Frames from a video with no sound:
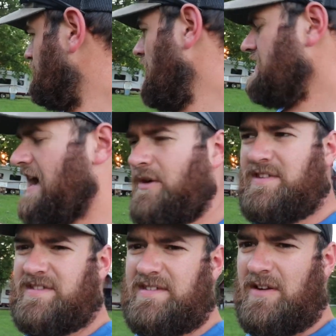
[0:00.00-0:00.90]
right now
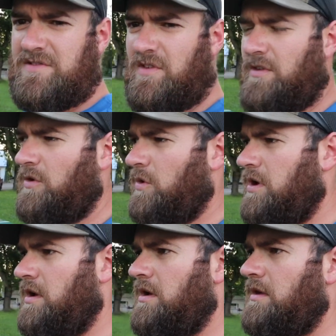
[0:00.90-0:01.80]
it steers a little,
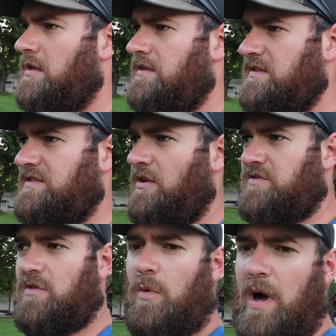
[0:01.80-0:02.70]
the
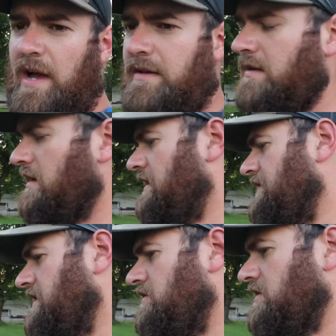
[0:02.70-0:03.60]
steering's a little wide. I
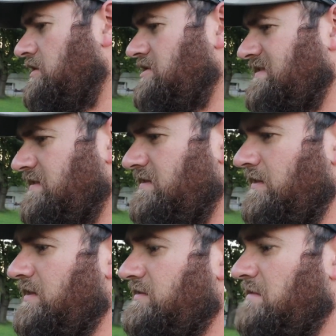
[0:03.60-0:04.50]
think you can adjust the
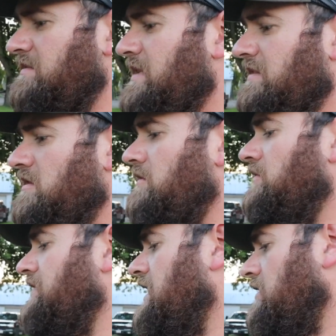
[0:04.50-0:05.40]
steering stops and make it turn a
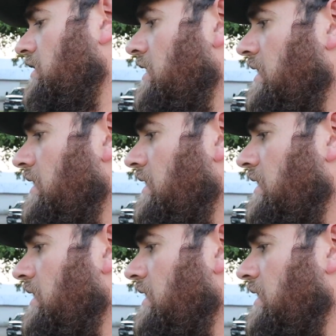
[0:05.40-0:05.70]
little tighter.